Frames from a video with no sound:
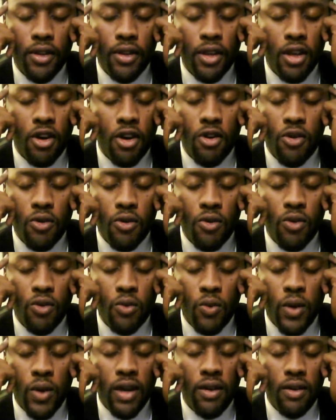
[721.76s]
yo,
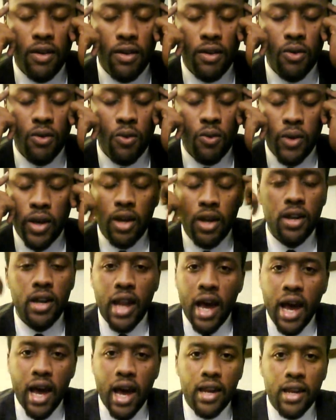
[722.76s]
we are
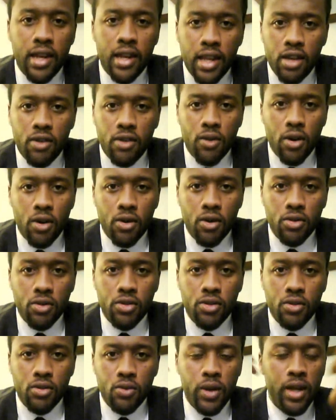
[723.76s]
not
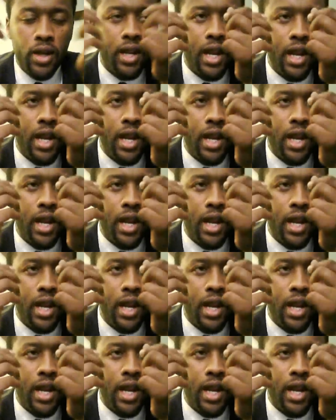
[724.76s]
Negroes. We are